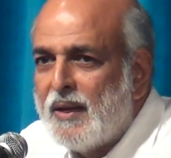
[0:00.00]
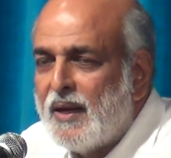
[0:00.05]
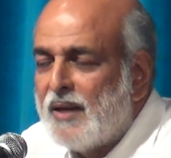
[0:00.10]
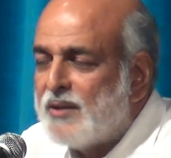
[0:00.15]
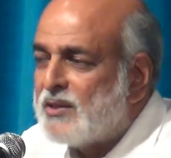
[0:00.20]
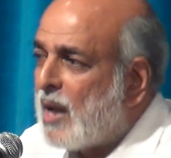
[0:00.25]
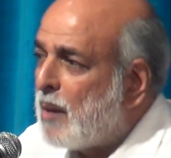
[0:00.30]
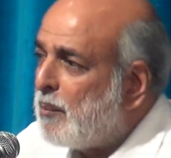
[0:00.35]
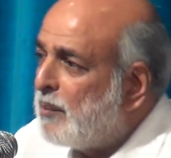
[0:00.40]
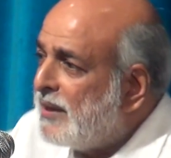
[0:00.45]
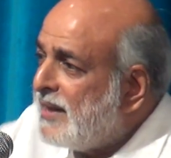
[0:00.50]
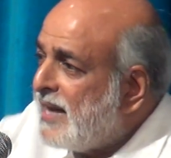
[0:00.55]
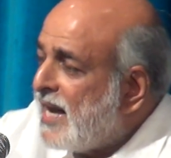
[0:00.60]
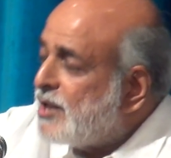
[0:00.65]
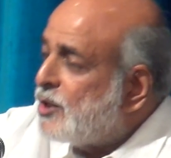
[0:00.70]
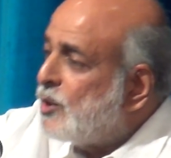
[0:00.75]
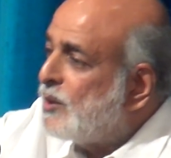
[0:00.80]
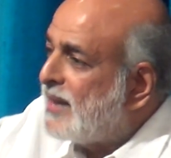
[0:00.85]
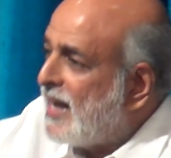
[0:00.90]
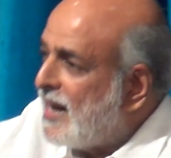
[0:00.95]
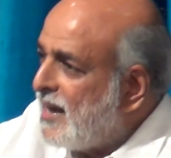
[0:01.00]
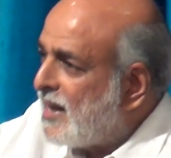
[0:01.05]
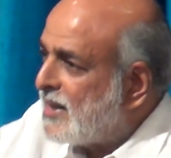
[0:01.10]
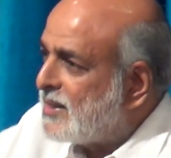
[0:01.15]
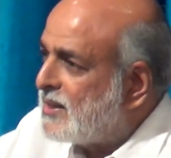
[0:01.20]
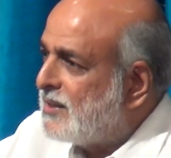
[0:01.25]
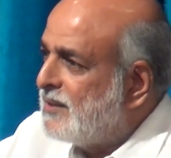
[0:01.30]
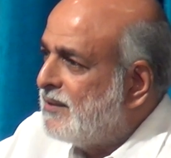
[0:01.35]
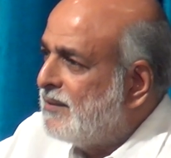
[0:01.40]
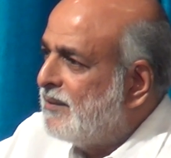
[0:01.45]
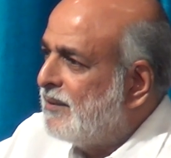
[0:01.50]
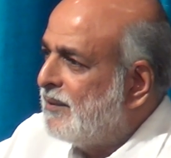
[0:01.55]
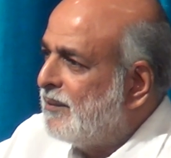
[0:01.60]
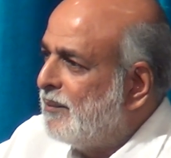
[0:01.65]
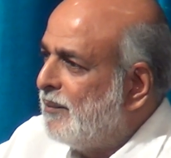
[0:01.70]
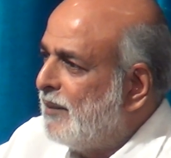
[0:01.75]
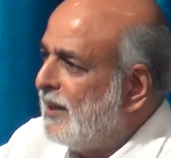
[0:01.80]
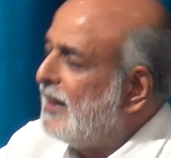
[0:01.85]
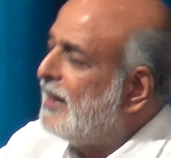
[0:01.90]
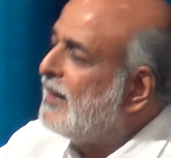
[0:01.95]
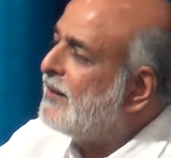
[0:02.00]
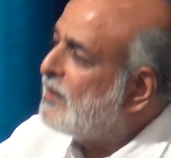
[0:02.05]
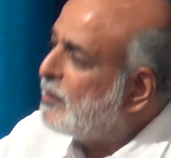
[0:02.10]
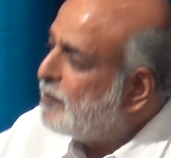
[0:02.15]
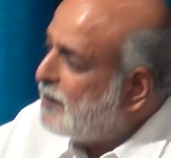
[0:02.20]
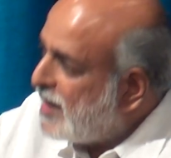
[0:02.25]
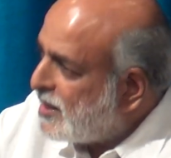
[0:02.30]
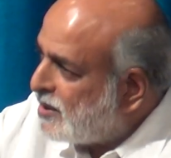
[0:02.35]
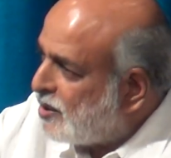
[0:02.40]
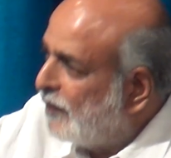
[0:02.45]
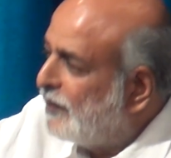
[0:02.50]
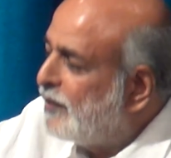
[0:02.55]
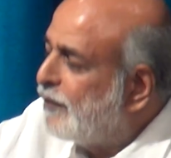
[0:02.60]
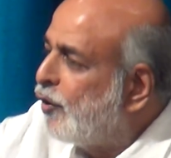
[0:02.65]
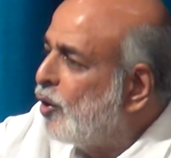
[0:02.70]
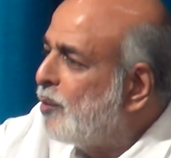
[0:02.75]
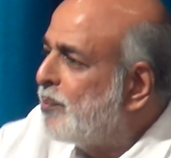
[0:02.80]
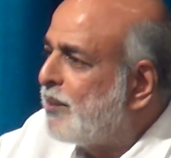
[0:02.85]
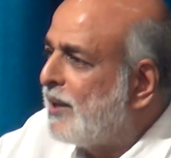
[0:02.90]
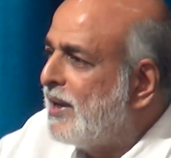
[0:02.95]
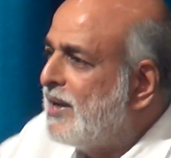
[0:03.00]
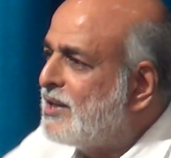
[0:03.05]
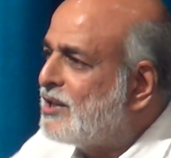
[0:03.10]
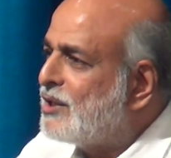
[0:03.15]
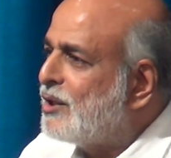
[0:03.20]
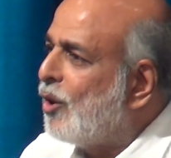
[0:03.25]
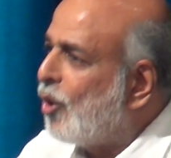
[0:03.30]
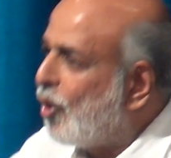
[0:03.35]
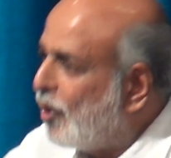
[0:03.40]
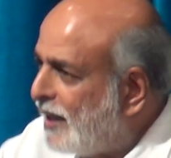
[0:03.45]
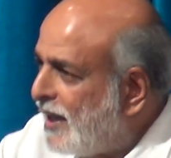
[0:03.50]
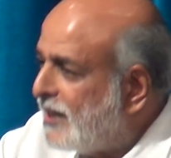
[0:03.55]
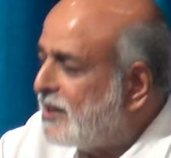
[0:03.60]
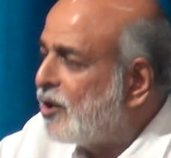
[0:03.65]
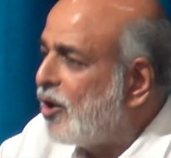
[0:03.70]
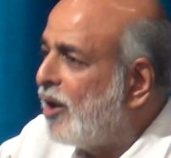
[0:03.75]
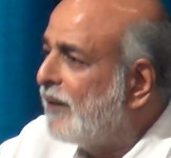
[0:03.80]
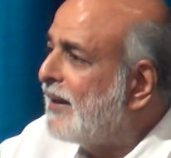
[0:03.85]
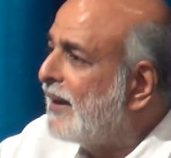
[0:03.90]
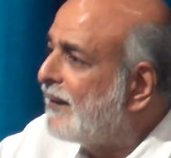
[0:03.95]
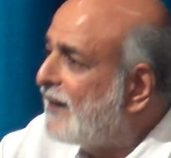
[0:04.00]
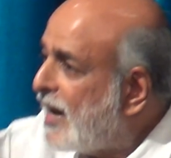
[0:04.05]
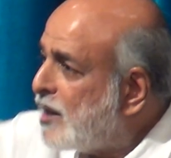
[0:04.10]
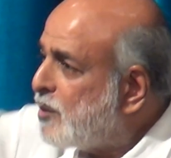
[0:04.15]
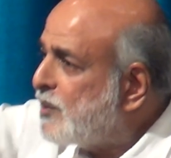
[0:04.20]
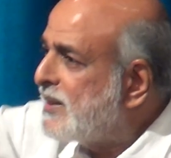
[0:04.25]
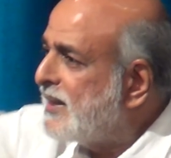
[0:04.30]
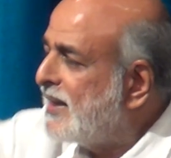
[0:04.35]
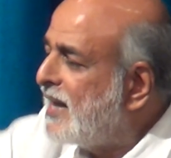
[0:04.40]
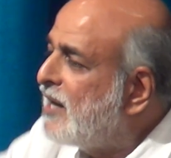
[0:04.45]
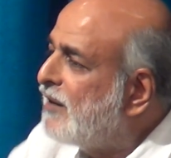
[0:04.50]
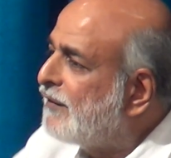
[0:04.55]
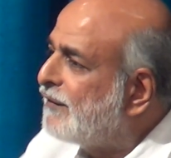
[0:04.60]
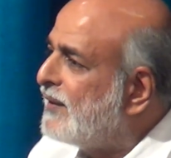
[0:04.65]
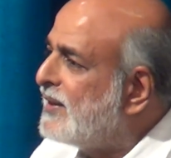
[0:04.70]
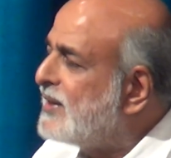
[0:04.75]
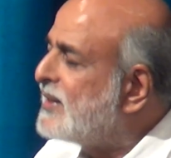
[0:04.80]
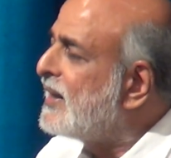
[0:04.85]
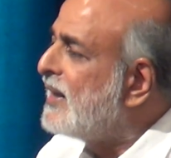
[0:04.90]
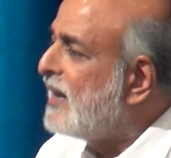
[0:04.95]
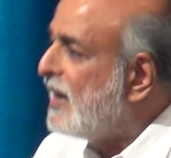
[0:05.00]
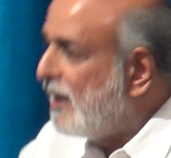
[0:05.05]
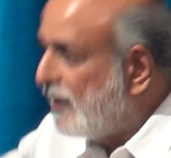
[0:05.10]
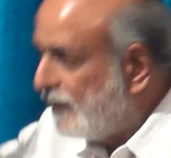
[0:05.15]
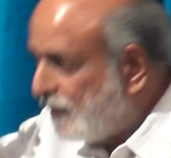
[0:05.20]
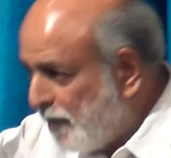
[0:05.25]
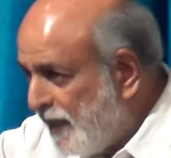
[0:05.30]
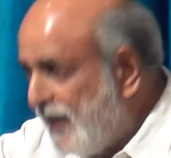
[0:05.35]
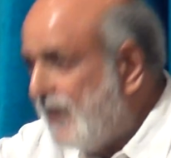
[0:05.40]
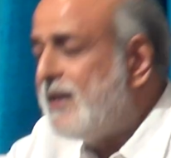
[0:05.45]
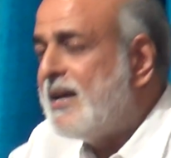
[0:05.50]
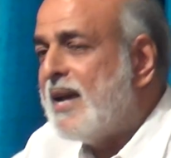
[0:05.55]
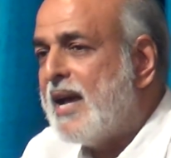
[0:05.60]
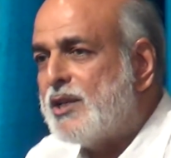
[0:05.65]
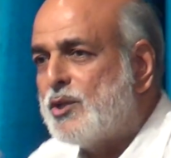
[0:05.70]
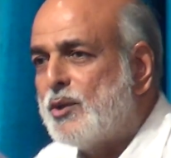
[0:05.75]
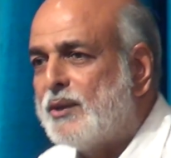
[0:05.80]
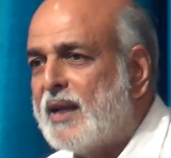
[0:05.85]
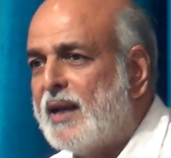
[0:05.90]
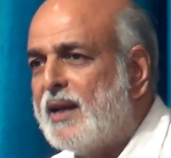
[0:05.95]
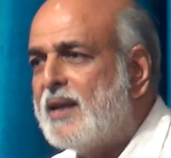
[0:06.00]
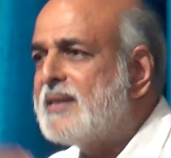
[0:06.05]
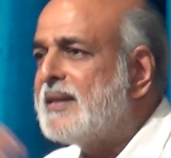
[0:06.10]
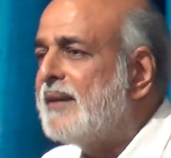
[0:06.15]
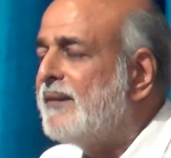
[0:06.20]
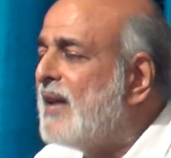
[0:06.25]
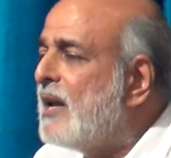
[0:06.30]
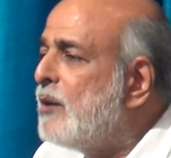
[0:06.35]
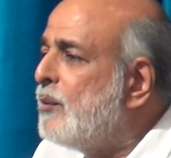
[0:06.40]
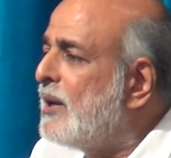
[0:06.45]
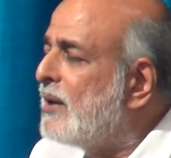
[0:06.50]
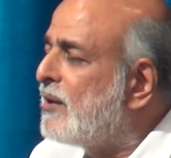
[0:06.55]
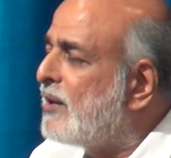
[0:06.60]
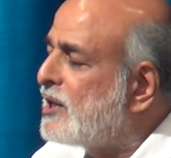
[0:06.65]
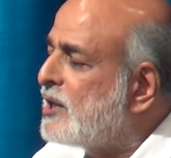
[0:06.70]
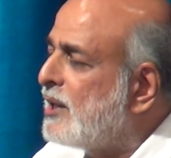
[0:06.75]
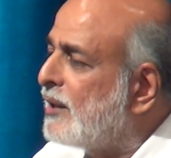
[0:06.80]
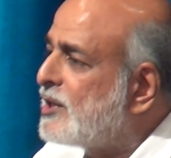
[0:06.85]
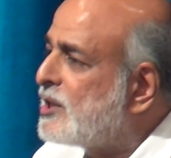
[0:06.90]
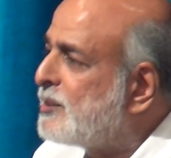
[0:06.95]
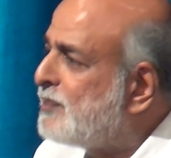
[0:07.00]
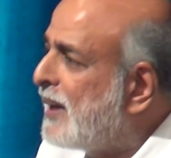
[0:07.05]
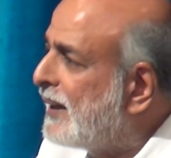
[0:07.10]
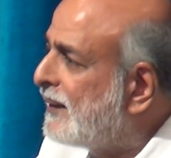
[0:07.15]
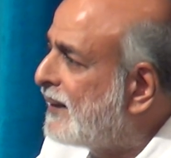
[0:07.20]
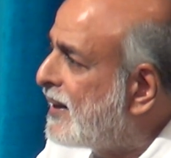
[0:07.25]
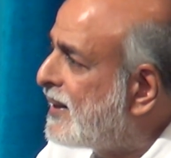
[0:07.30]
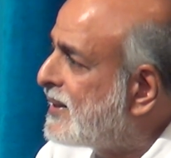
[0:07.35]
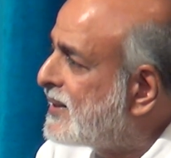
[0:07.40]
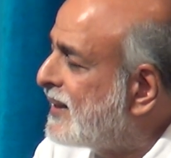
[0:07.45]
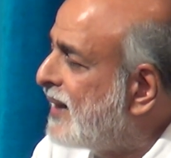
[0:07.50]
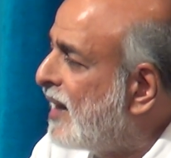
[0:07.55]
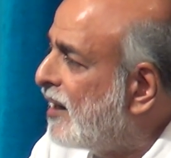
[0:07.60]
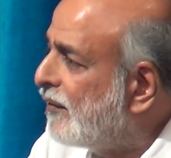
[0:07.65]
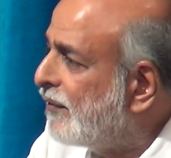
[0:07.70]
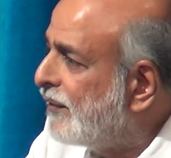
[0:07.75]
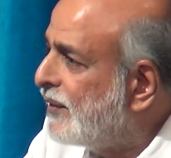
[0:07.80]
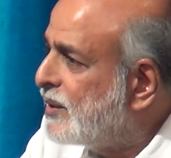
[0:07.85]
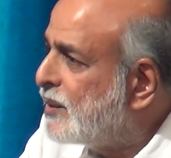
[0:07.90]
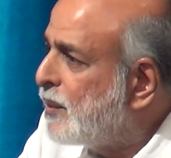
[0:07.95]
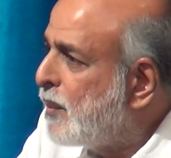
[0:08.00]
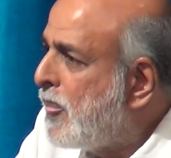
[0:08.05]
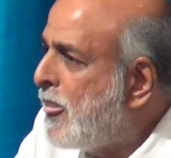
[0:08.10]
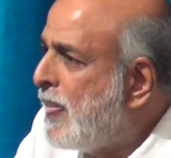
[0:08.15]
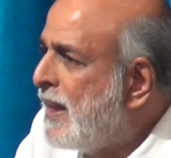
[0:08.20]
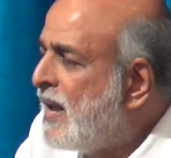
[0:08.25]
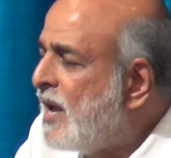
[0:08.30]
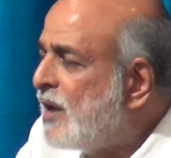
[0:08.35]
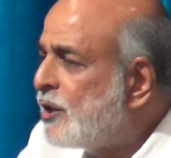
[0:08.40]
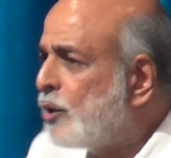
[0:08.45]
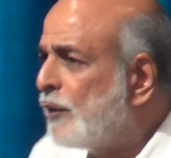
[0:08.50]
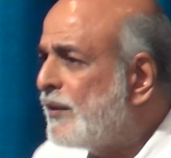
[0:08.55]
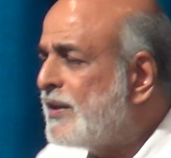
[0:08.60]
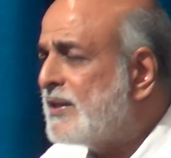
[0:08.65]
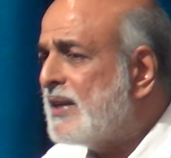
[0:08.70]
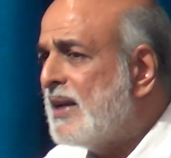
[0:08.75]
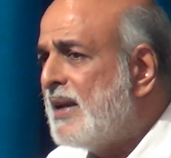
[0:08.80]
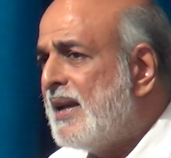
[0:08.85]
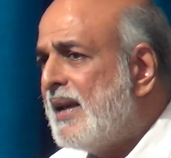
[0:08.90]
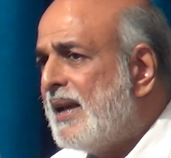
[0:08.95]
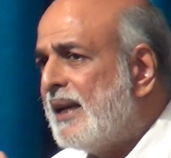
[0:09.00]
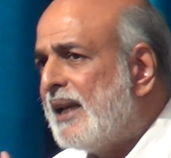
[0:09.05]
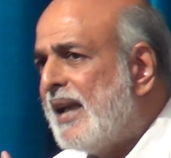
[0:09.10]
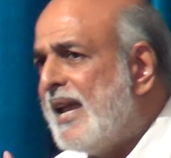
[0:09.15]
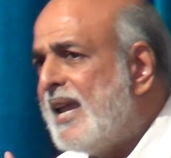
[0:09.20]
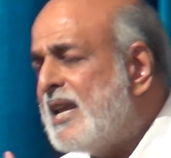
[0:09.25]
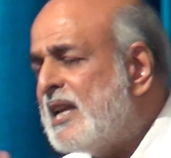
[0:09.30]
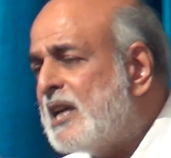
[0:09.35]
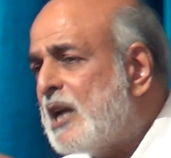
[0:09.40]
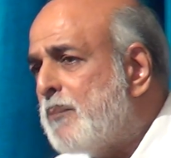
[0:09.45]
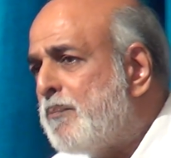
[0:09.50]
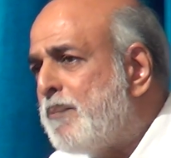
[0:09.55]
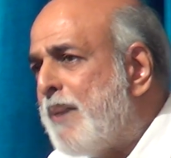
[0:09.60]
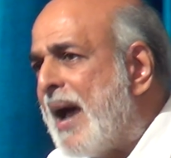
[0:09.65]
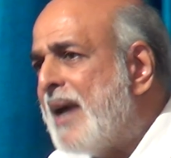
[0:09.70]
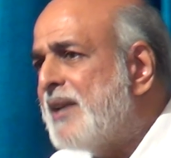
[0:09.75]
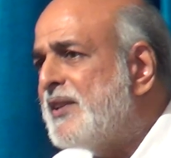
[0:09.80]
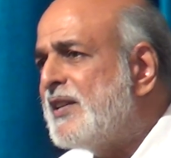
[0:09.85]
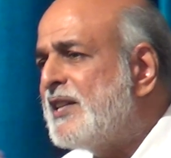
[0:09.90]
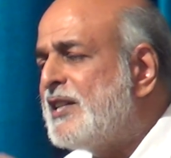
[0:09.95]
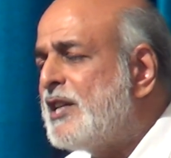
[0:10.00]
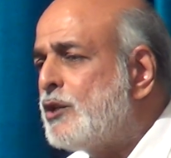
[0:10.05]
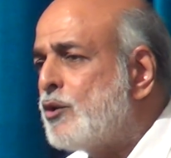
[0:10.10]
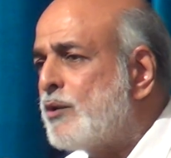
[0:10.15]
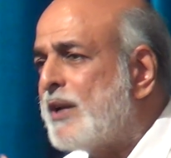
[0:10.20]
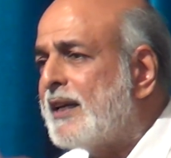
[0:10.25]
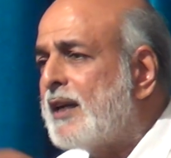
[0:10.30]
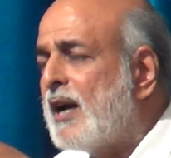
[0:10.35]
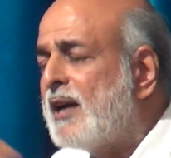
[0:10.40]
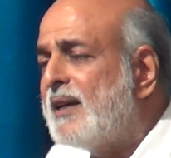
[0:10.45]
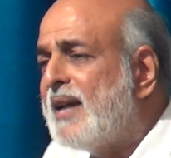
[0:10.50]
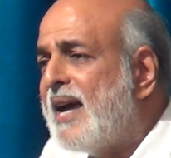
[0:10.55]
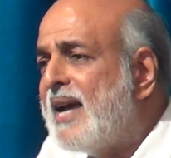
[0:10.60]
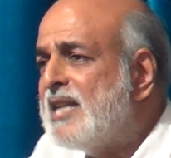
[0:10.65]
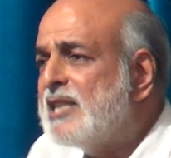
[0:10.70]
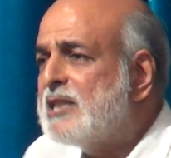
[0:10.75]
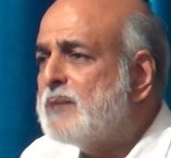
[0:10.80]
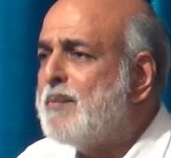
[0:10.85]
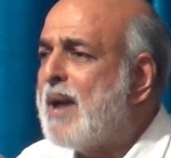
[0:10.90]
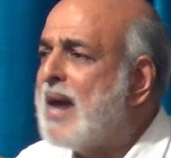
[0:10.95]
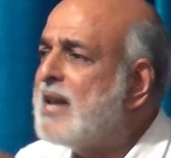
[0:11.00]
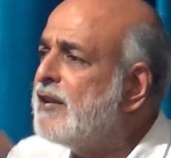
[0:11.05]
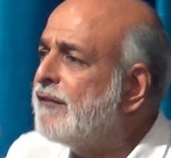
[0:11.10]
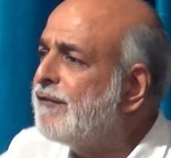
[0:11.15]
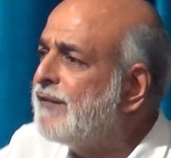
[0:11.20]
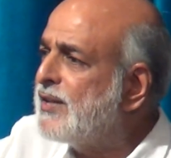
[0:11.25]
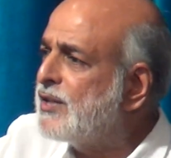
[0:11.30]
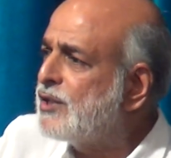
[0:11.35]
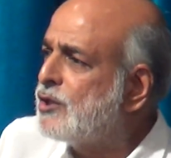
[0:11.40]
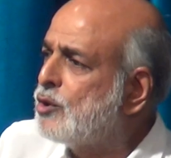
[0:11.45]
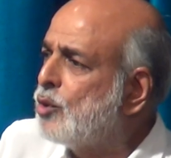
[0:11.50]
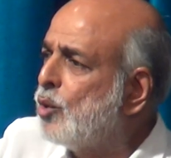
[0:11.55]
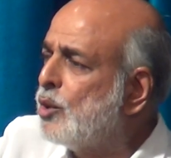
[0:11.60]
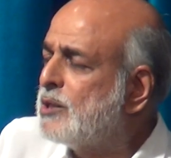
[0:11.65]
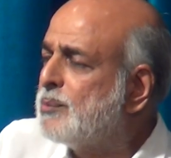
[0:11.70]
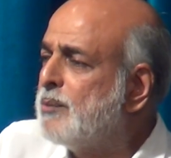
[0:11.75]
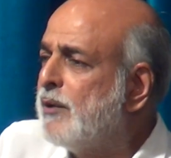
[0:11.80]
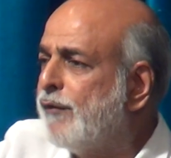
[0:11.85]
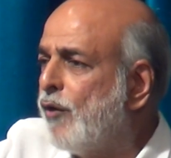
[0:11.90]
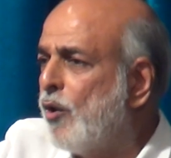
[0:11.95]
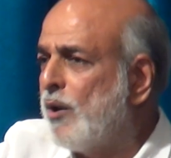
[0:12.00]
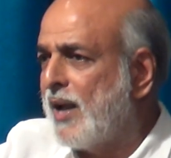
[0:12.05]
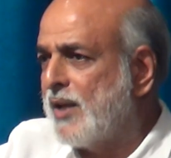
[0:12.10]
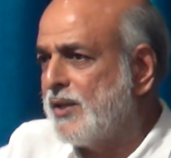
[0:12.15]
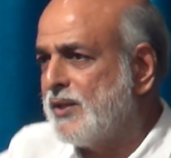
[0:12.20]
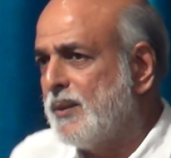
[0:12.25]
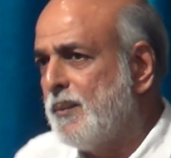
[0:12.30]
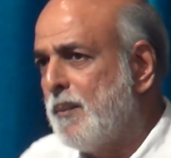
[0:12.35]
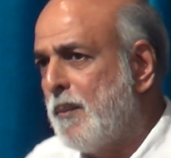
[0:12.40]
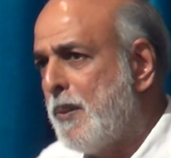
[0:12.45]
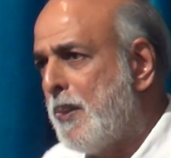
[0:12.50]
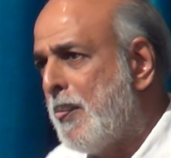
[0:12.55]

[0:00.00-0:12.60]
Somebody has to tell us, either based on the footprints or later on, that was an elephant. The media has to tell us, and then we respect that it's an elephant. So this incapacity to recognize manifest truths before us,